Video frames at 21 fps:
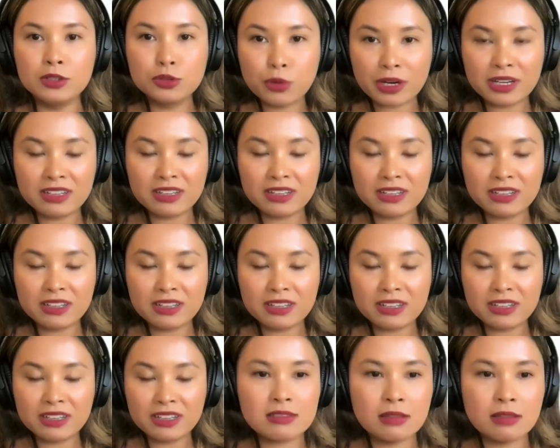great
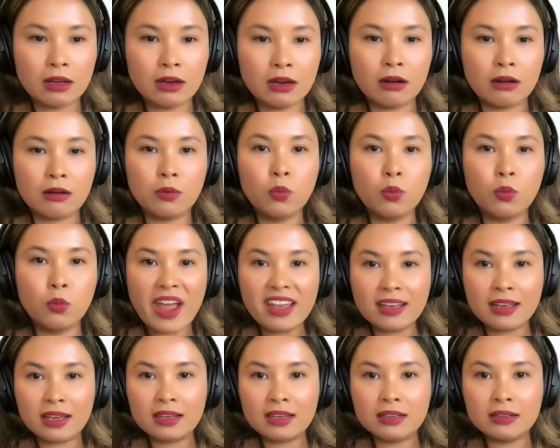nuggets there.
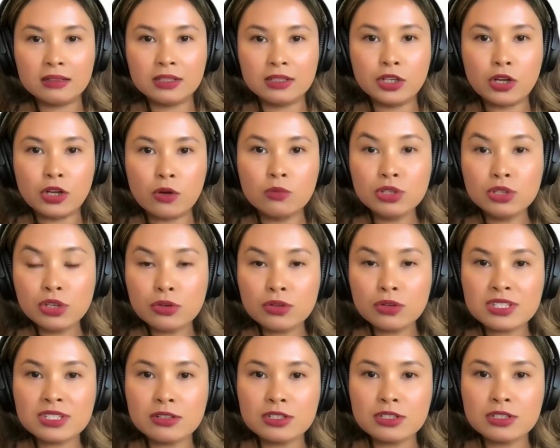Weigh in, you know,
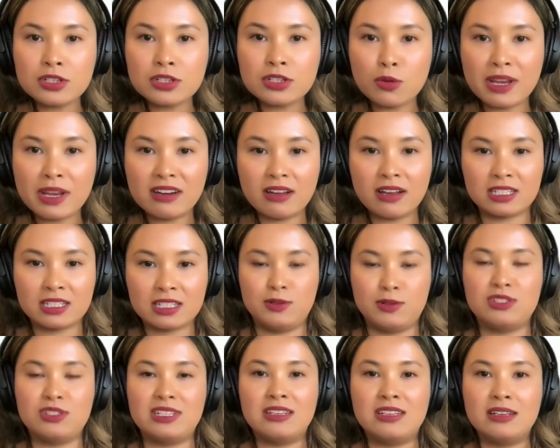use your domain
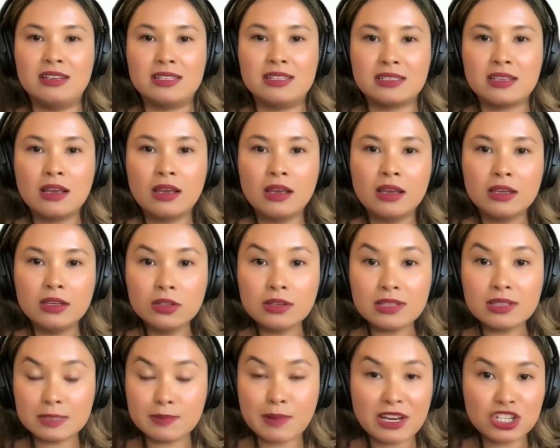expertise,
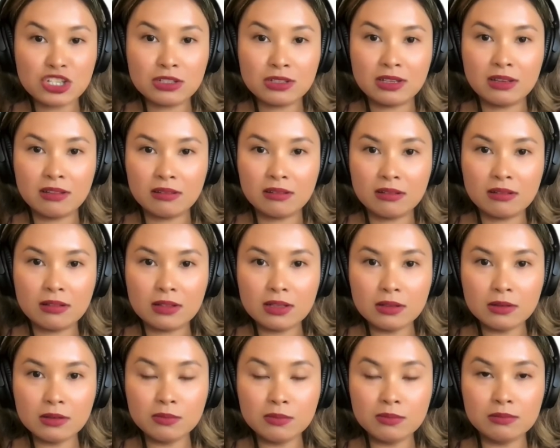especially
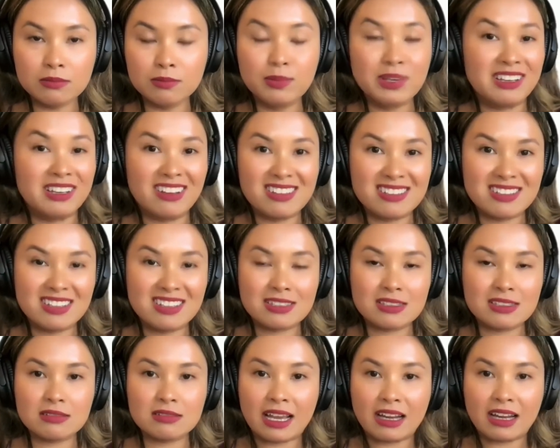because
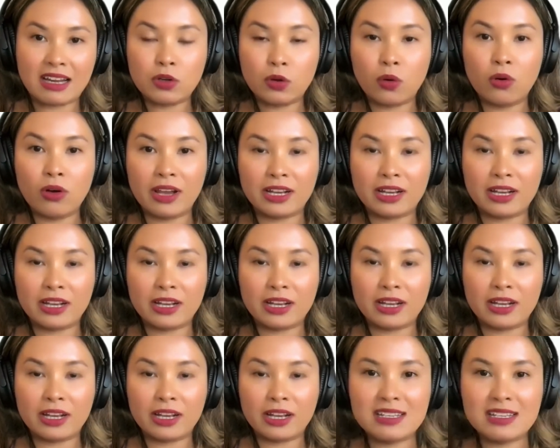it's technical
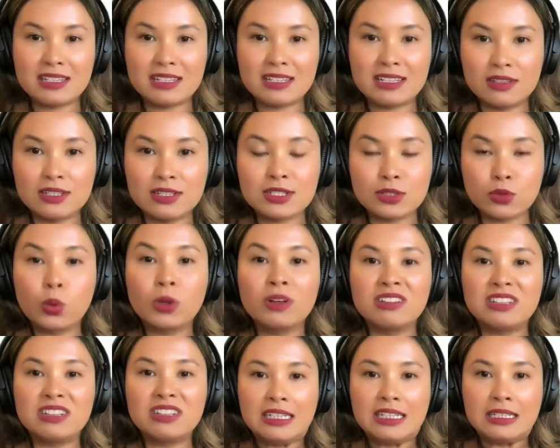expertise that is sorely
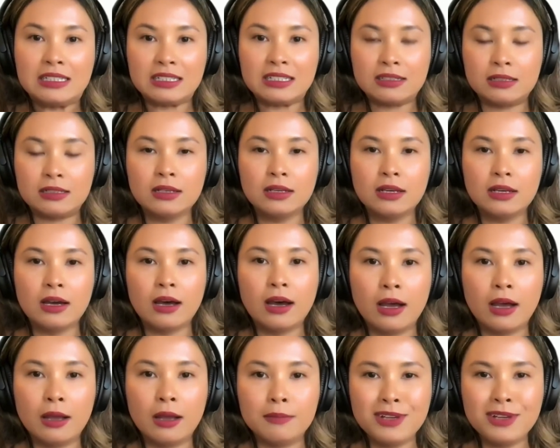needed,
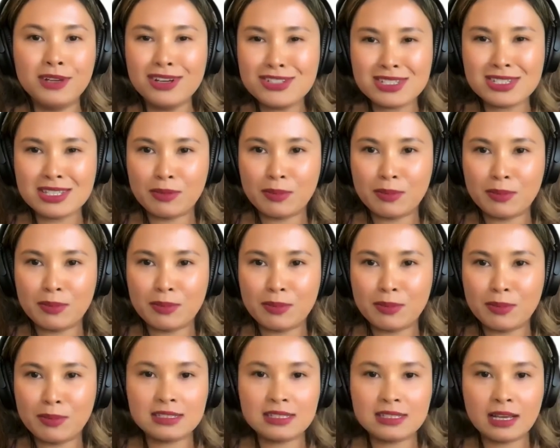um, not just on the
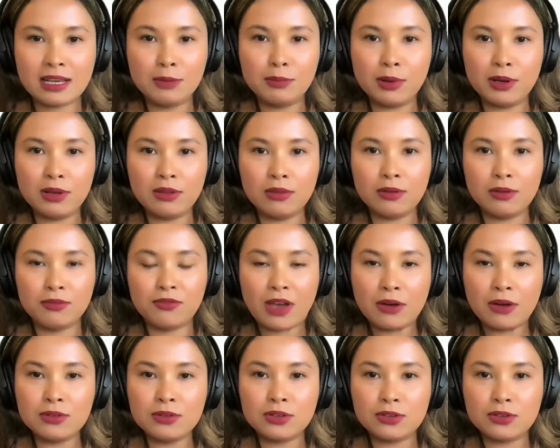policy side, but the
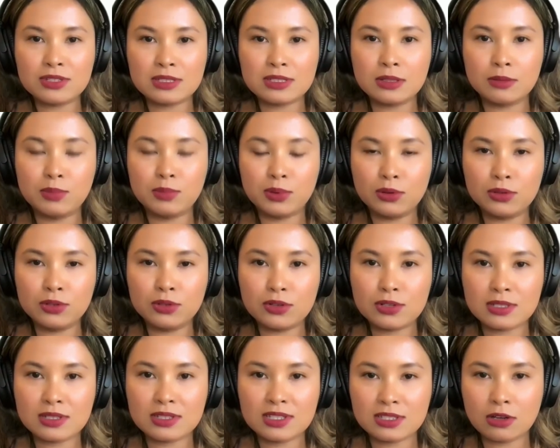founders, the builders,
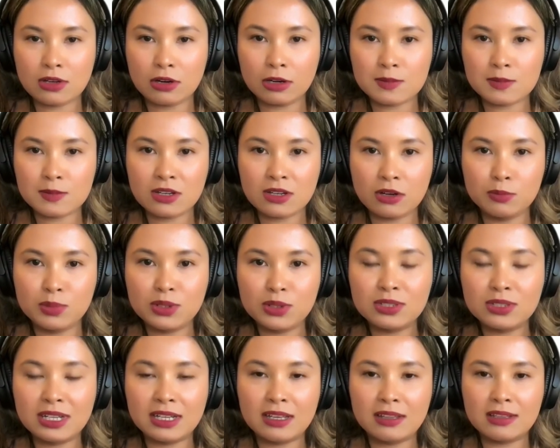the startups are
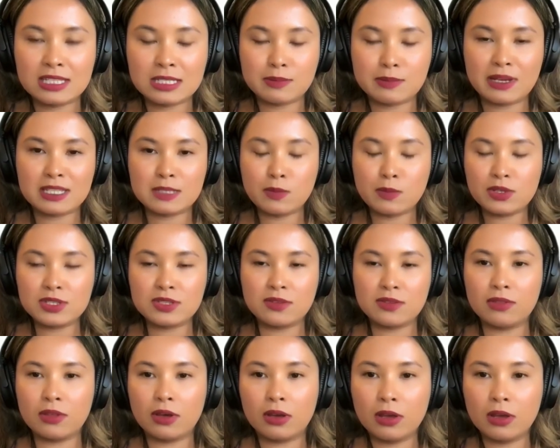building in this space. Most of
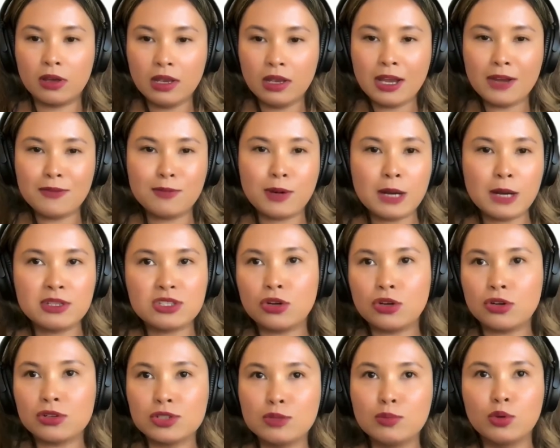the, I've probably
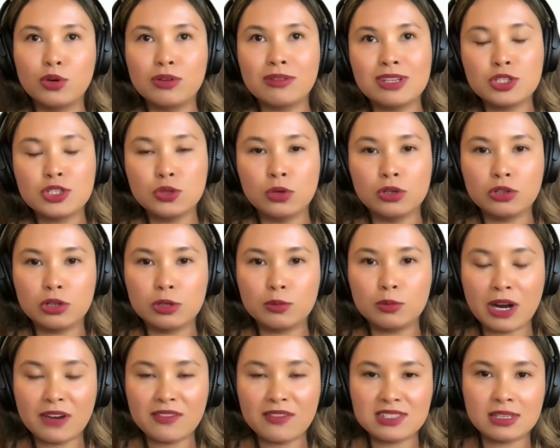talked to more than two hundred
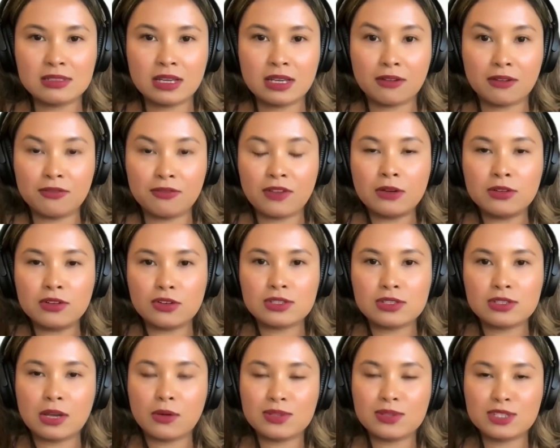privacy tech
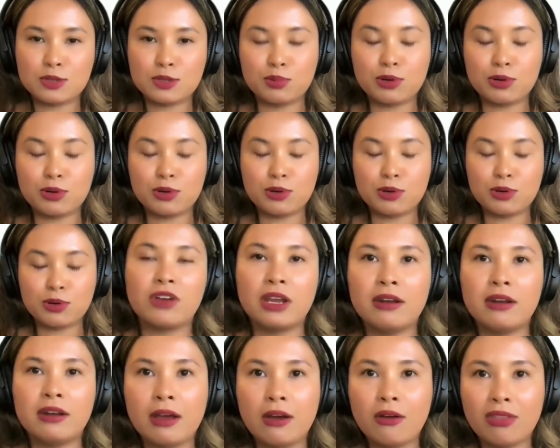founders. I was surprised to
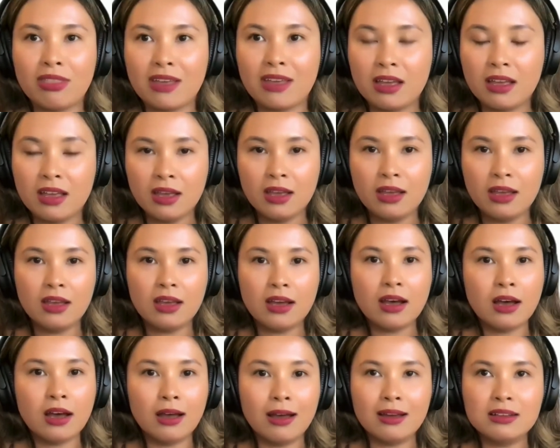find out that,
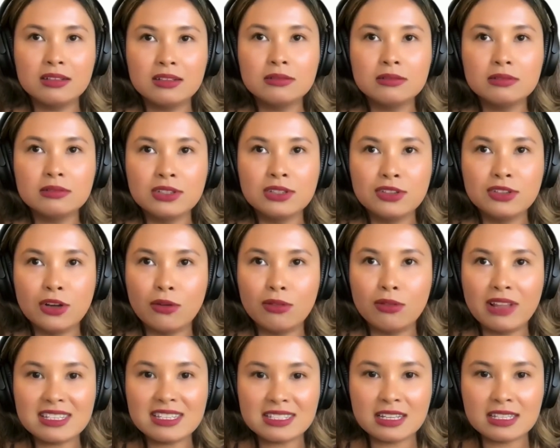uh, you know,
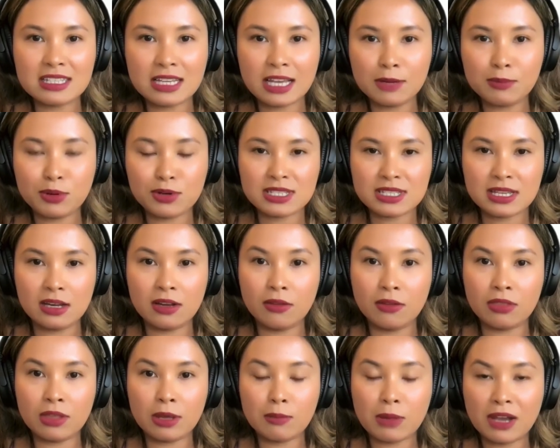less than ten percent
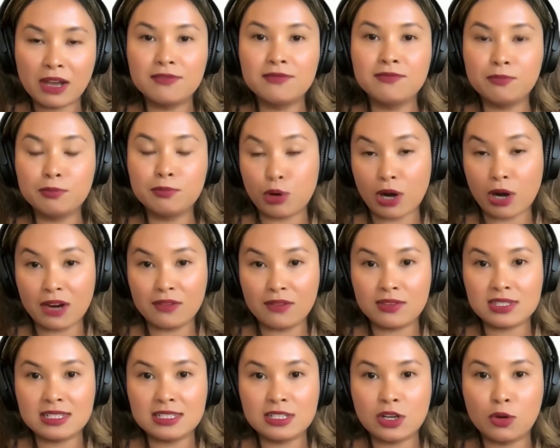of them have
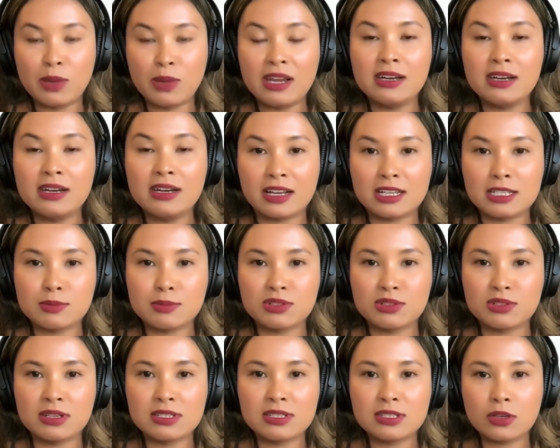privacy domain
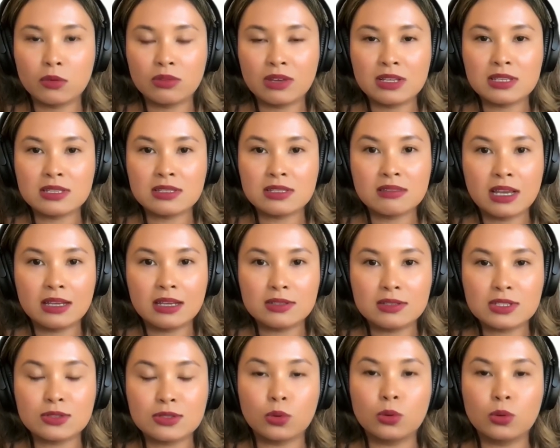expertise. So they, they
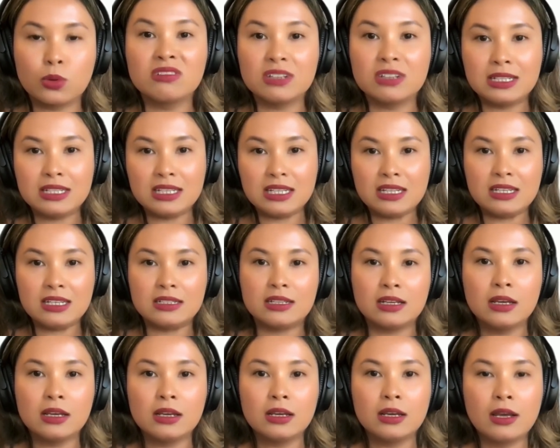sorely need
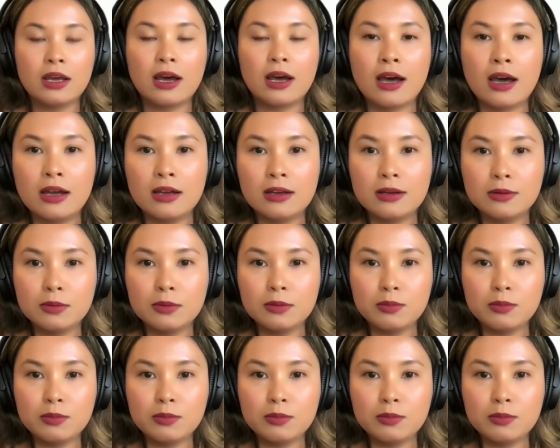uh,